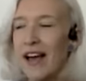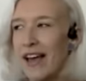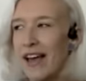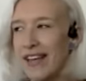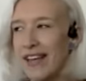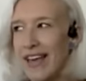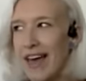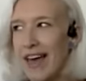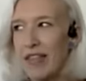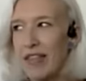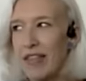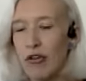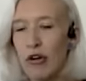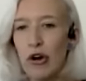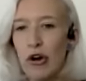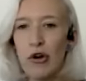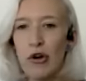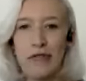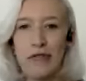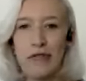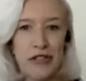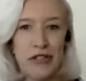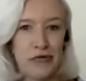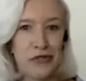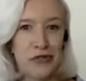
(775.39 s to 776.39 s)
again, there are a lot
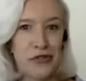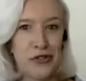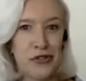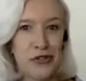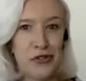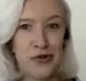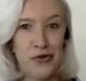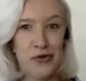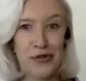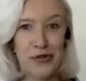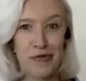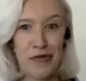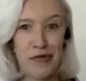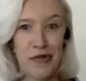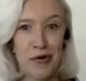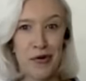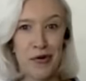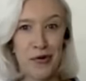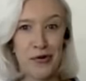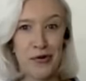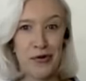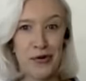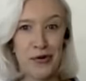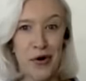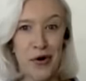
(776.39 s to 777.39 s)
of different schools of
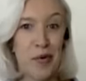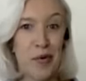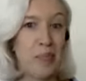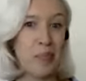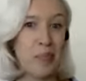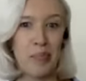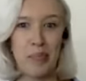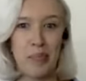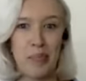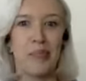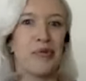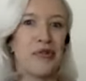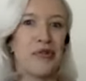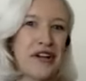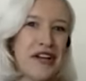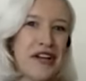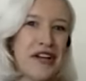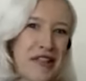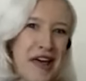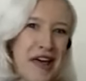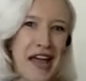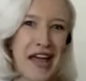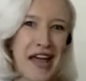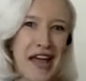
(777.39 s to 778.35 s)
thought on breathing,